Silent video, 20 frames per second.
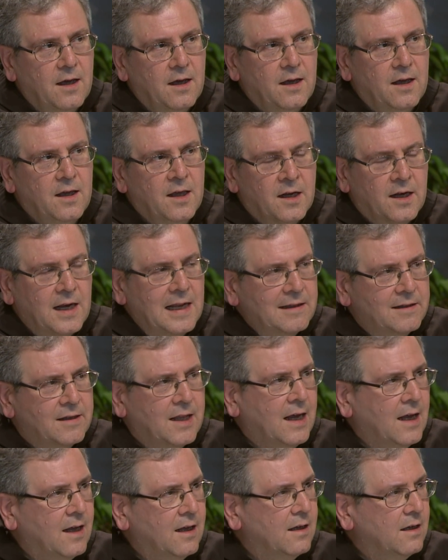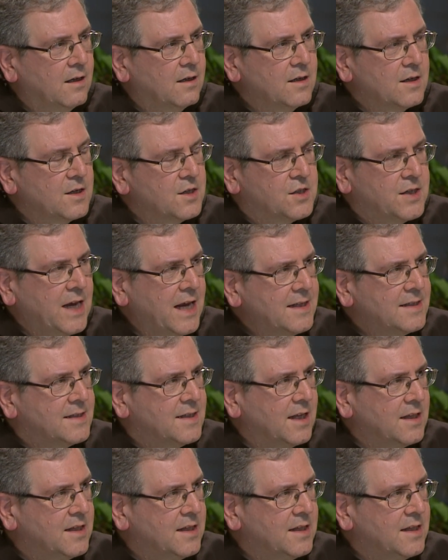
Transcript: It, it may seem